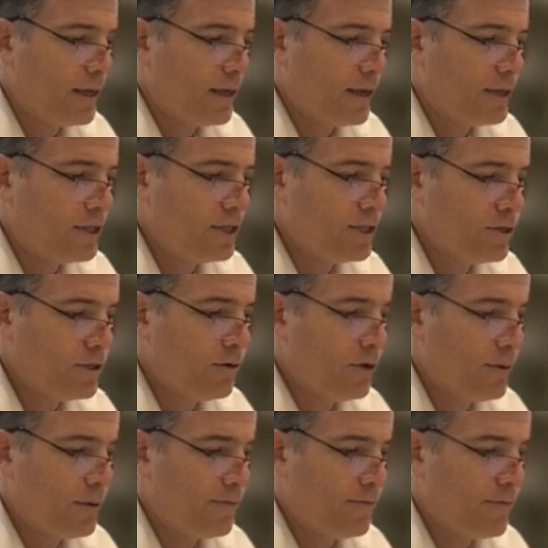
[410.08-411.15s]
it's just
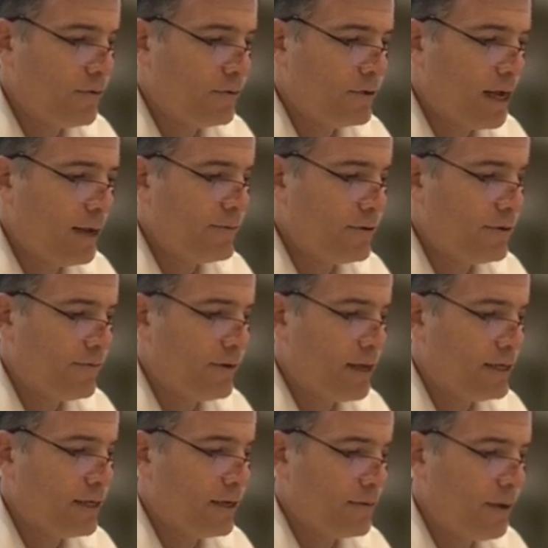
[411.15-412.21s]
talking about 4 types of
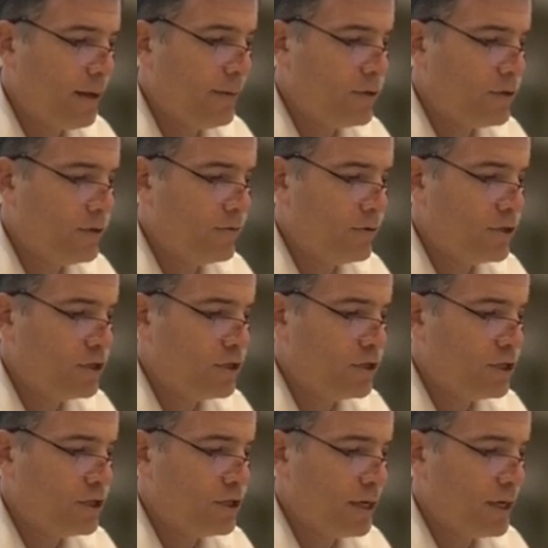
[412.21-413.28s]
nezik mamon,
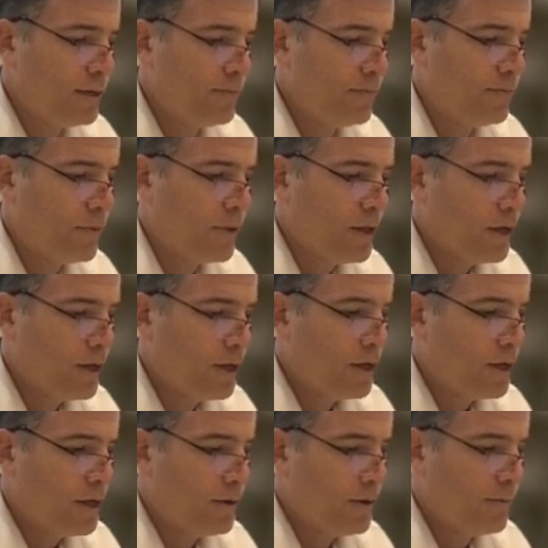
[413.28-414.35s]
which
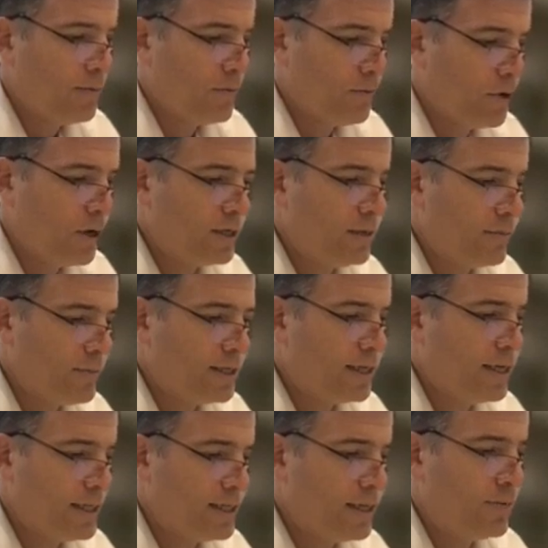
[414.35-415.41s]
muadim
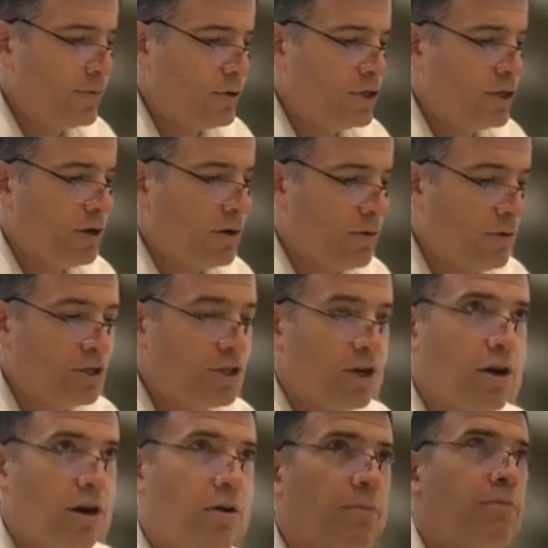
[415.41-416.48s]
which
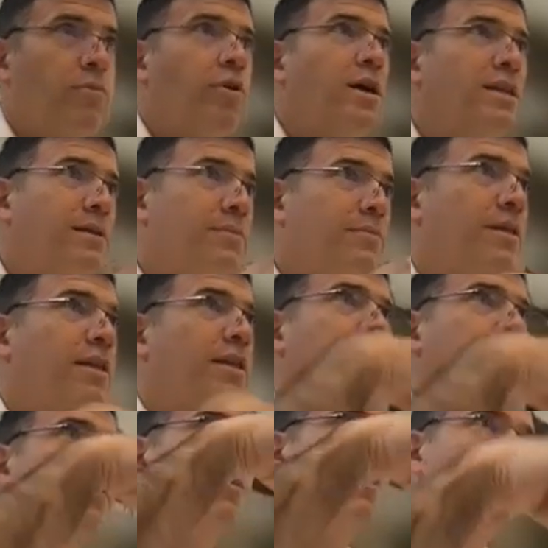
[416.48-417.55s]
are muadim
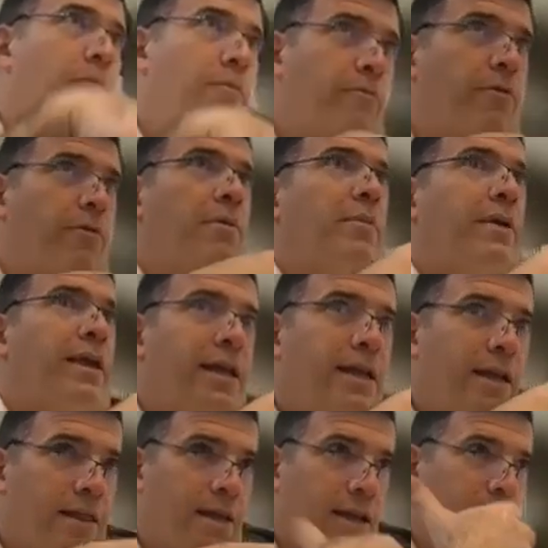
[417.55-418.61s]
from the
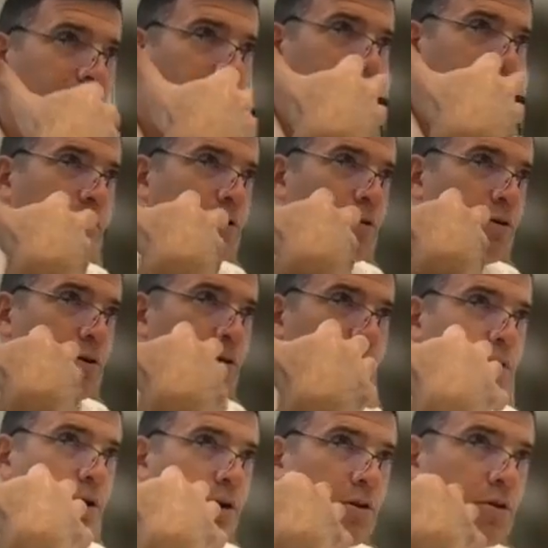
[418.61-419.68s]
beginning. They are
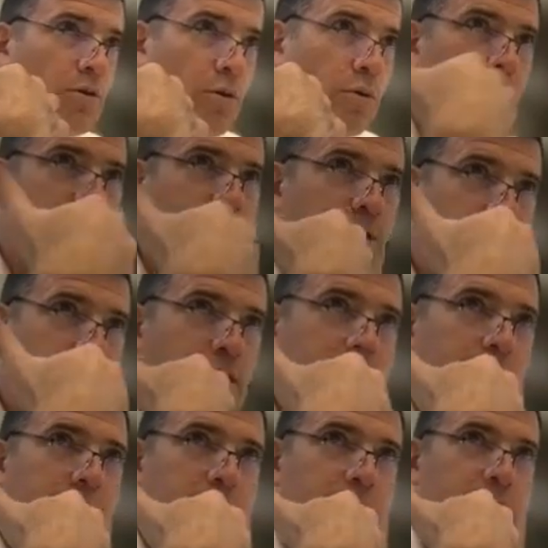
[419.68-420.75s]
you are always
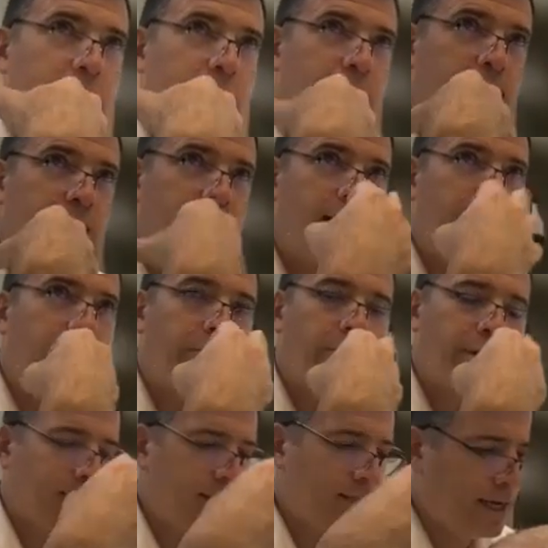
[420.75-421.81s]
considered as a clear and
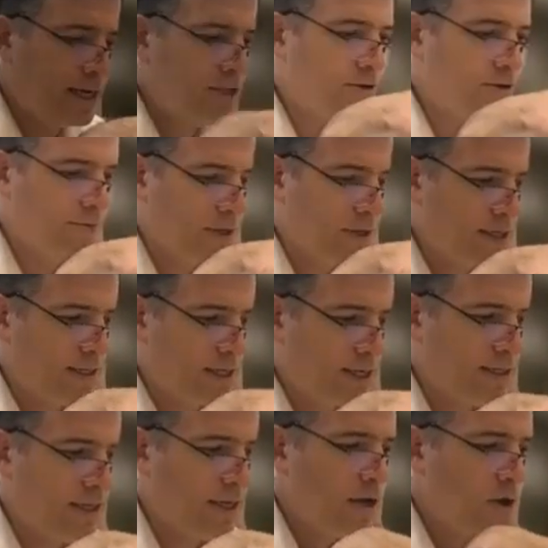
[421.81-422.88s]
present danger for these
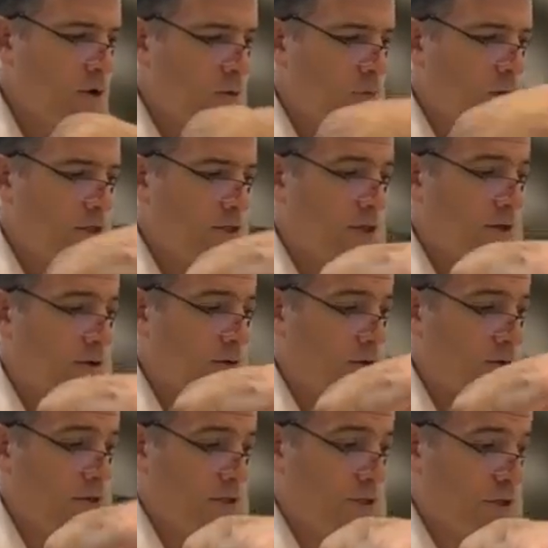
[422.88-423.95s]
things. So
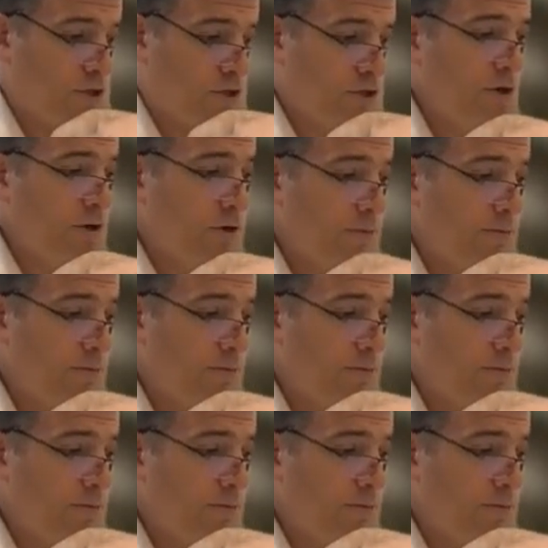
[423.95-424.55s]
shor